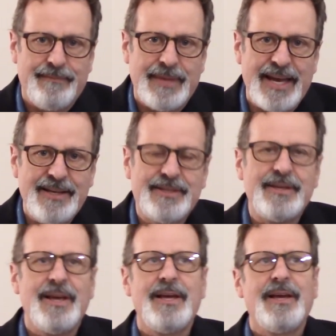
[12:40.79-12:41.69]
That is
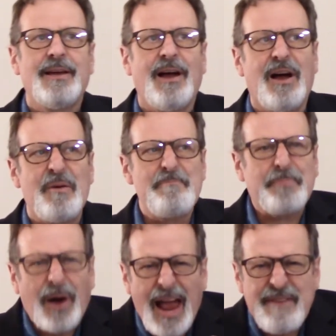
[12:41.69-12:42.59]
uh,
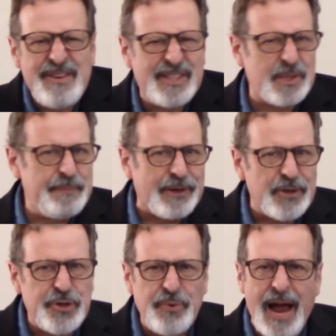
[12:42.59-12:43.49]
private
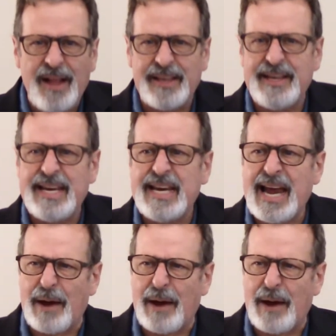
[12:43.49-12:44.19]
spirituality.